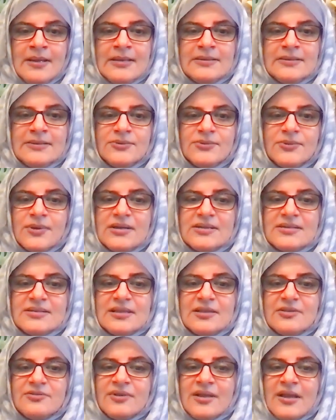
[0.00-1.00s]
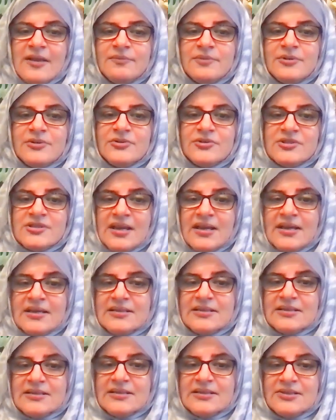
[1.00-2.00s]
The du'as that we have been
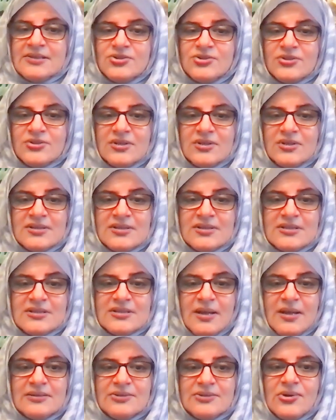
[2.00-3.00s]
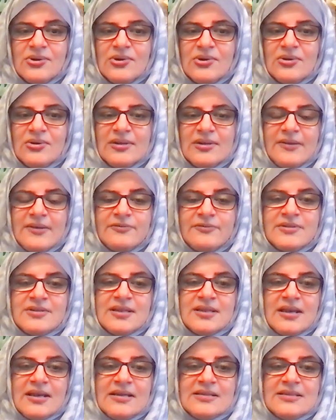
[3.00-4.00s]
reciting during this month all
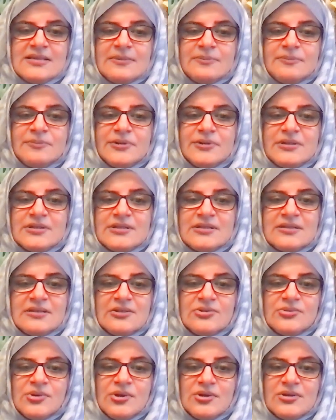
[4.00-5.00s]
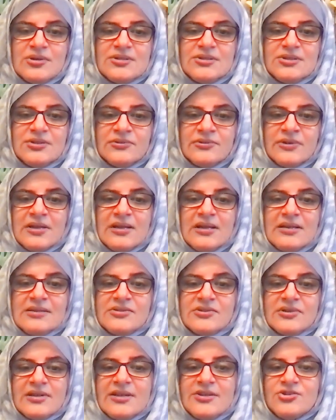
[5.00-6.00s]
emphasize the personal quality of
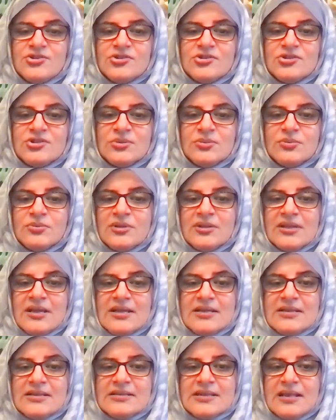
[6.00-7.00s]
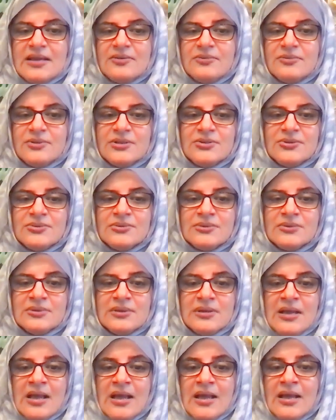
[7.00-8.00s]
Allah's relationship with us and with
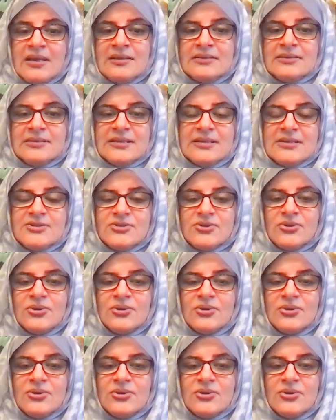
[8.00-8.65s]
and His